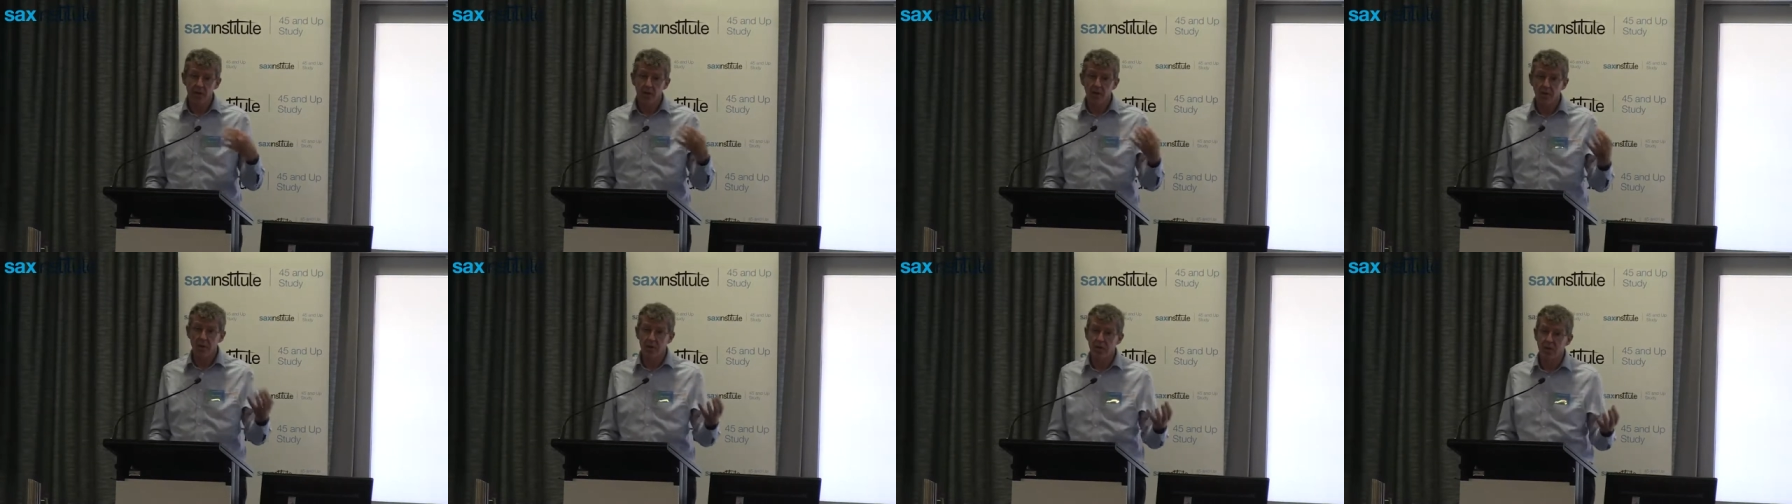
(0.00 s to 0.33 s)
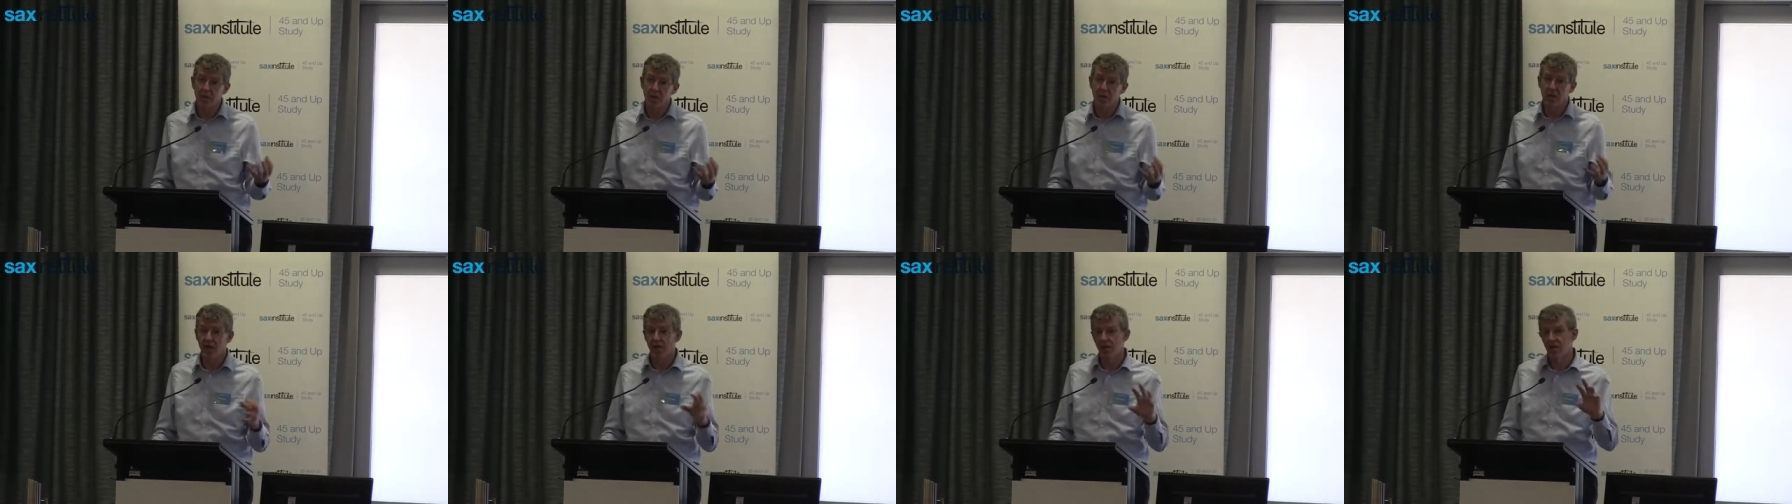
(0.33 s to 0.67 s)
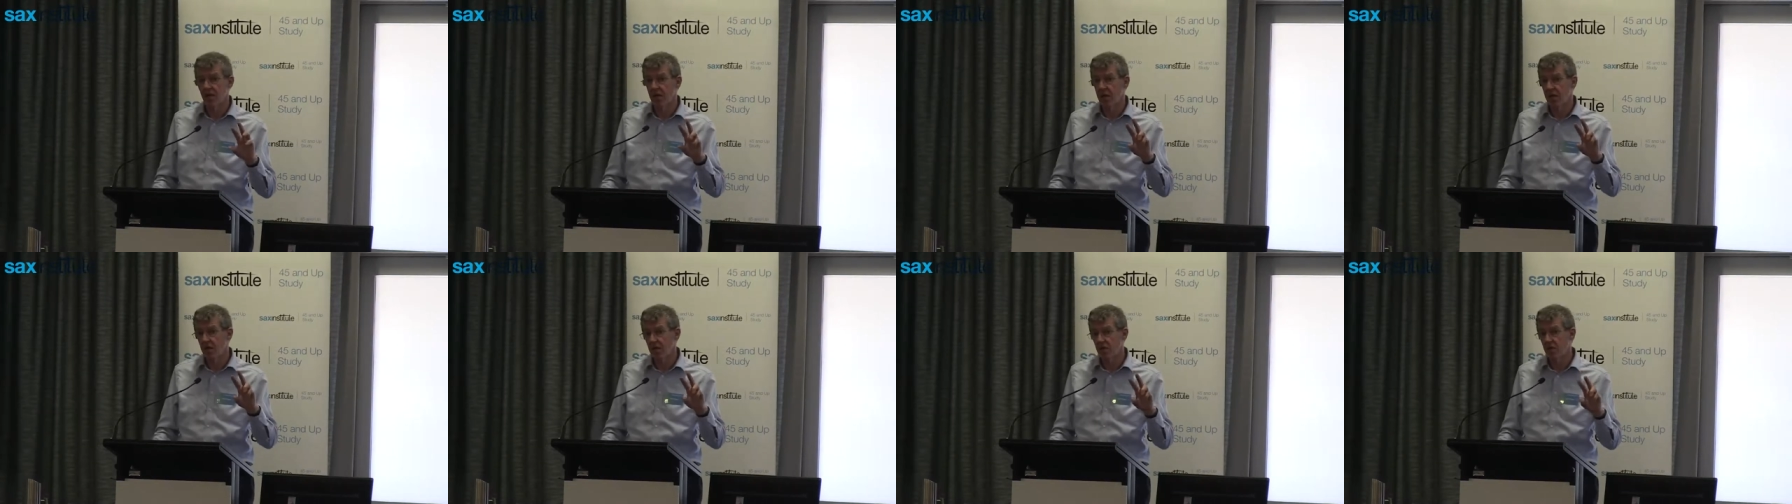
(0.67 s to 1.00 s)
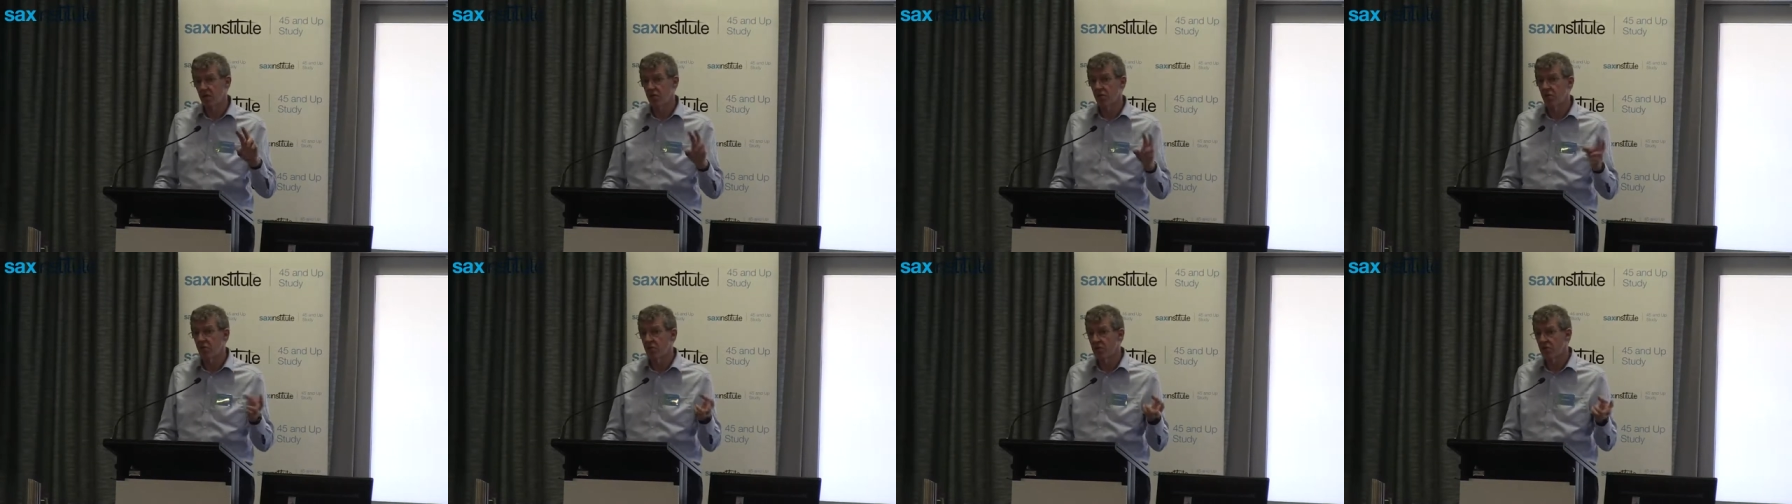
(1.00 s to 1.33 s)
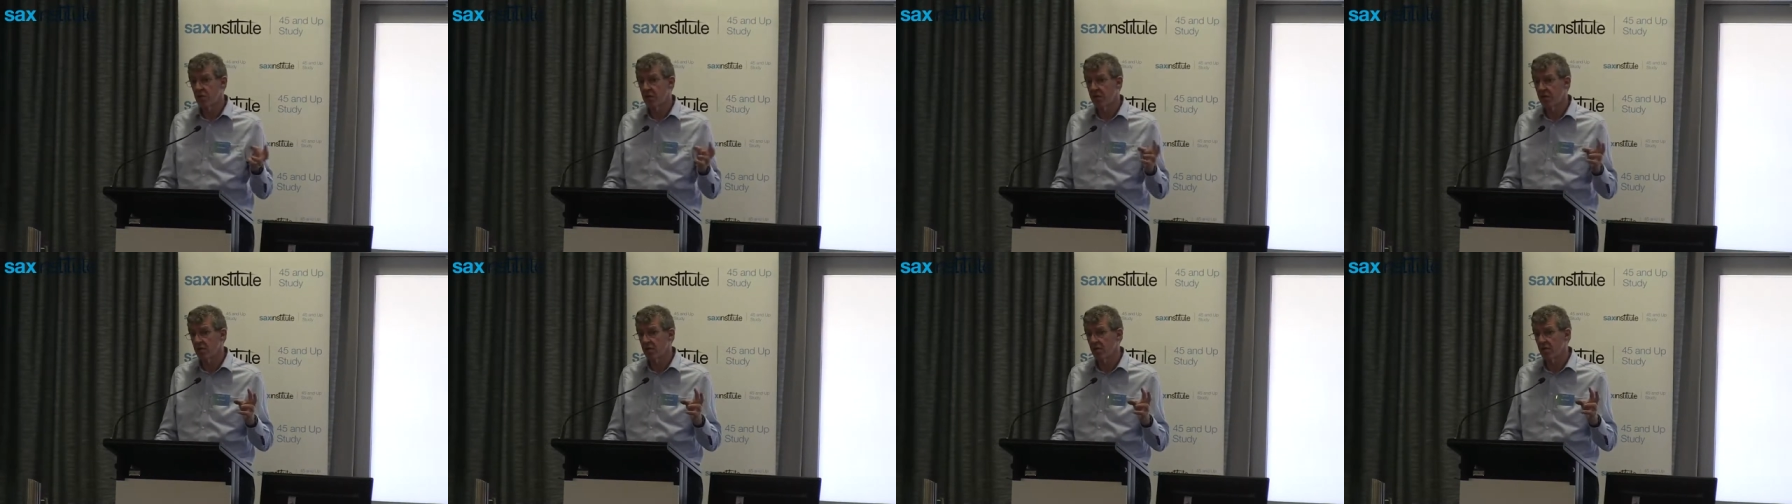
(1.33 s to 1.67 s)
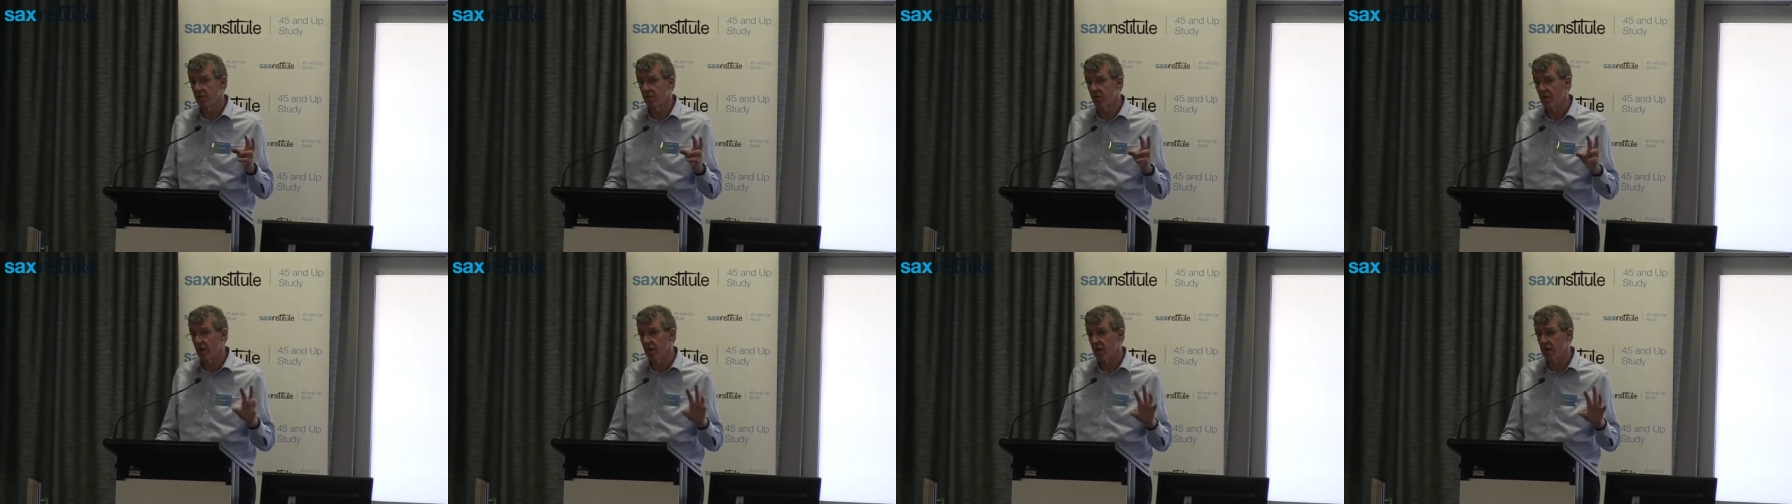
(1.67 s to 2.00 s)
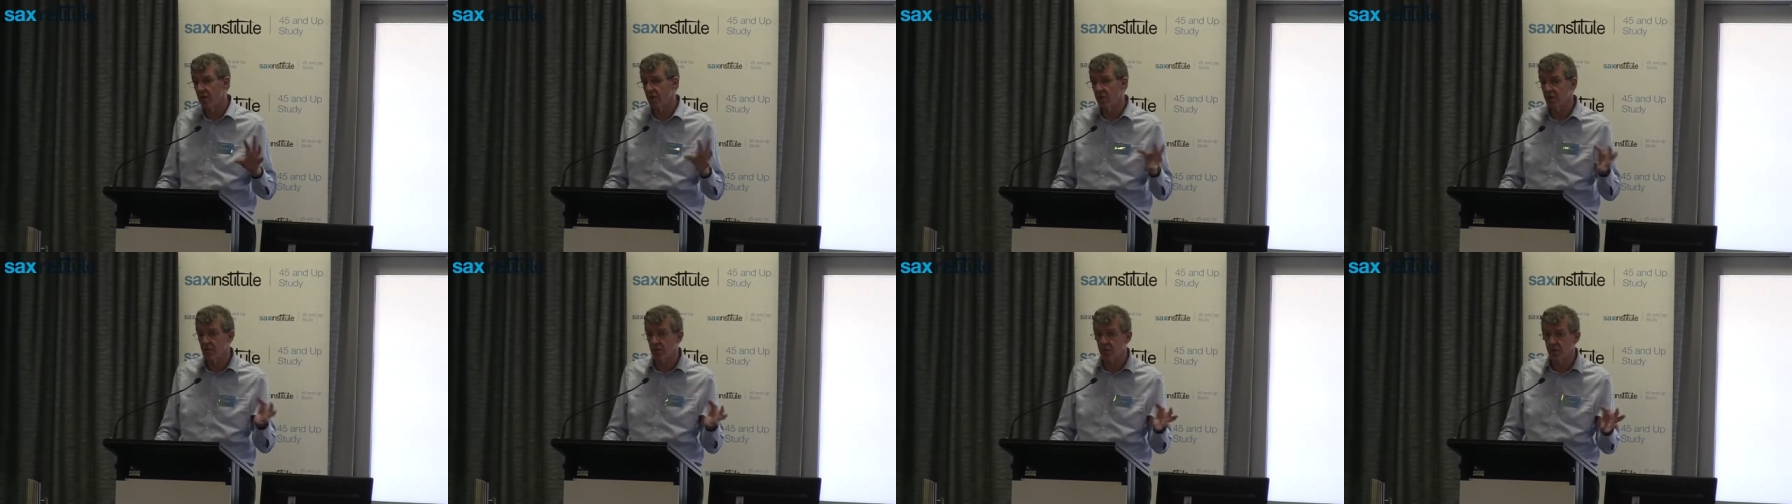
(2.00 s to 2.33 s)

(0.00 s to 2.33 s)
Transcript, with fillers: only protects against two strains of the virus,